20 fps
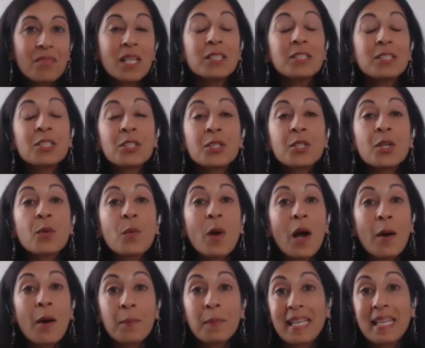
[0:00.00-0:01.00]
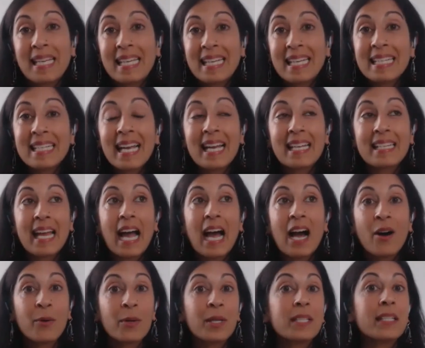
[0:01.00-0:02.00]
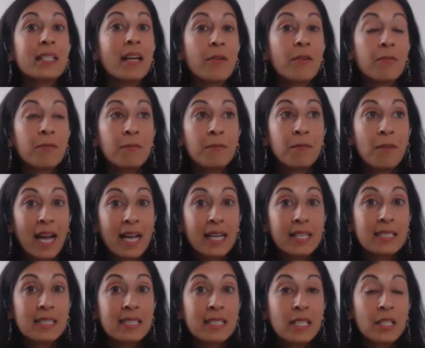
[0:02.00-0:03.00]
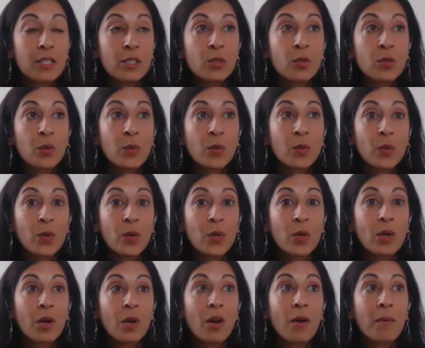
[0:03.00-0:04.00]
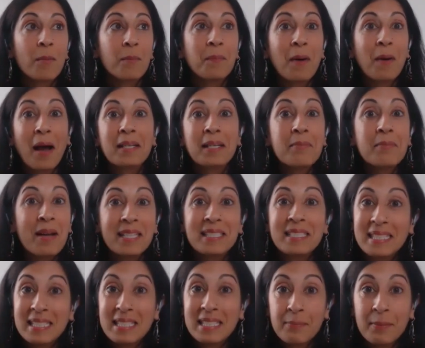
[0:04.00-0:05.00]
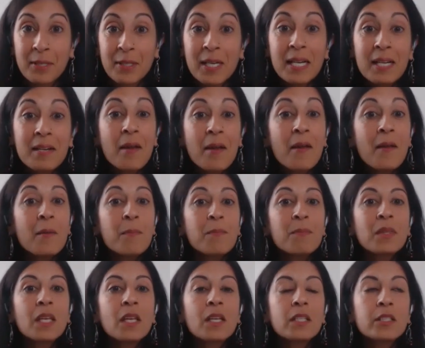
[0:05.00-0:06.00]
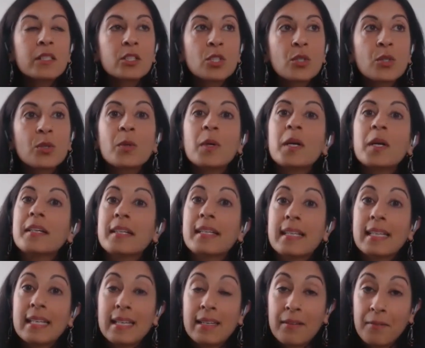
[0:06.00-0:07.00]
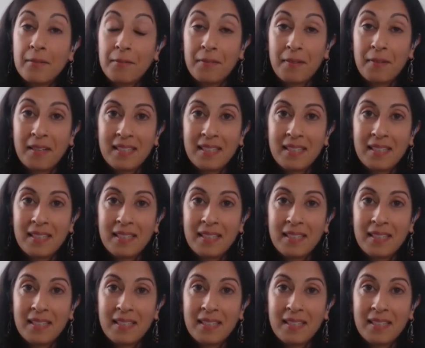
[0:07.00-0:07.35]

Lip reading: to your well-being and how it affects your body, mind, and spirit to give.